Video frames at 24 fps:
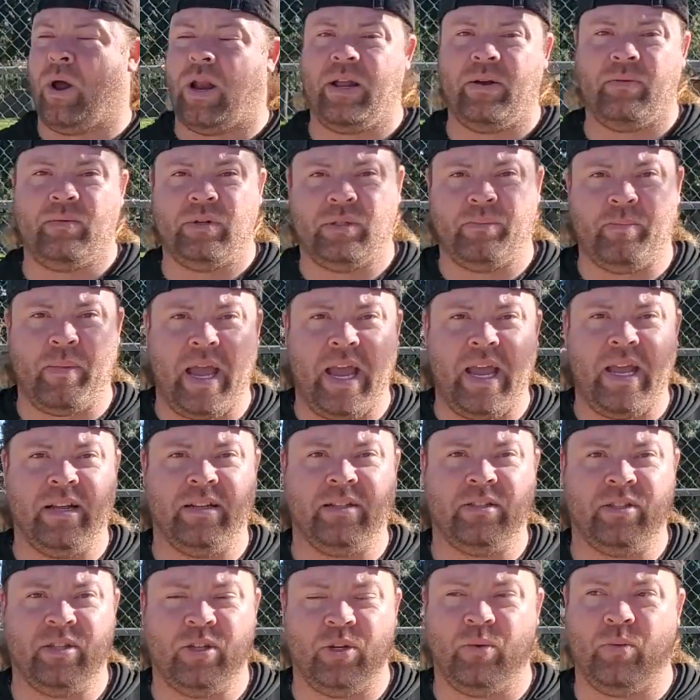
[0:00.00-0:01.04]
when it was
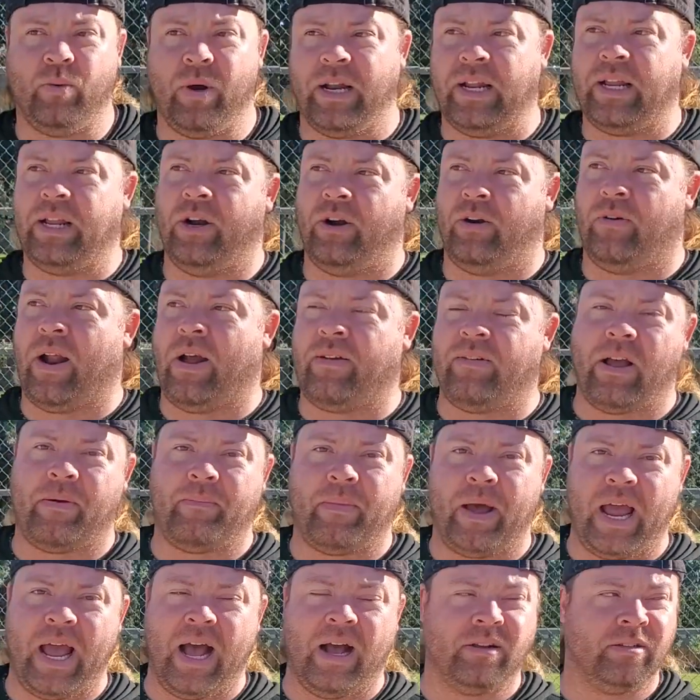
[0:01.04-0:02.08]
made to when it arrived at
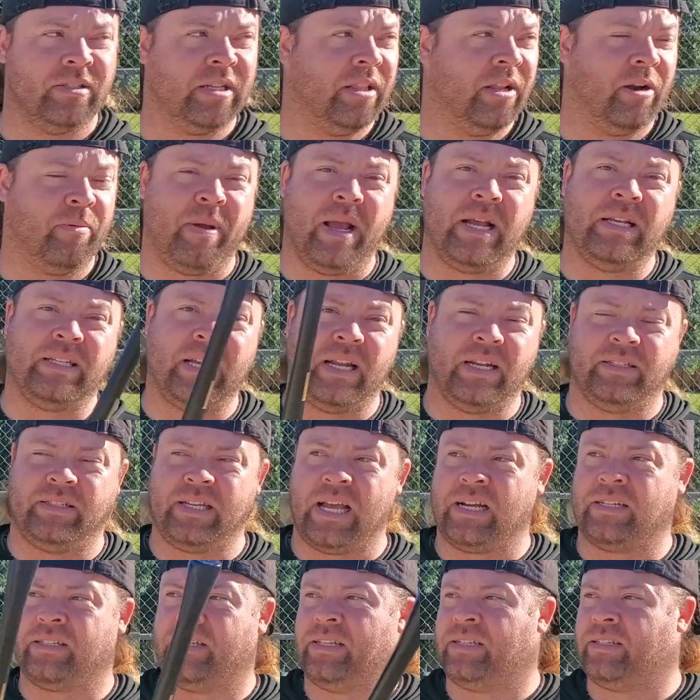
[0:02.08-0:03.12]
my house. And they're based out of
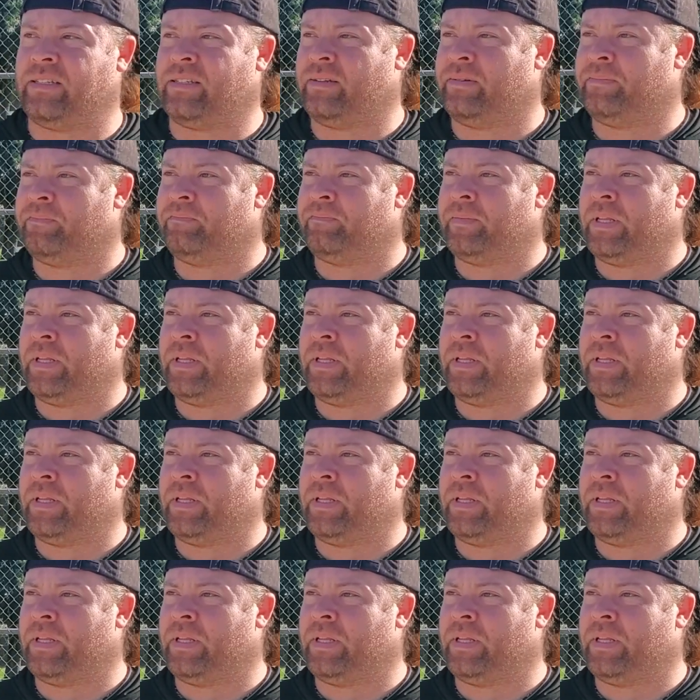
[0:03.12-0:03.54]
Texas.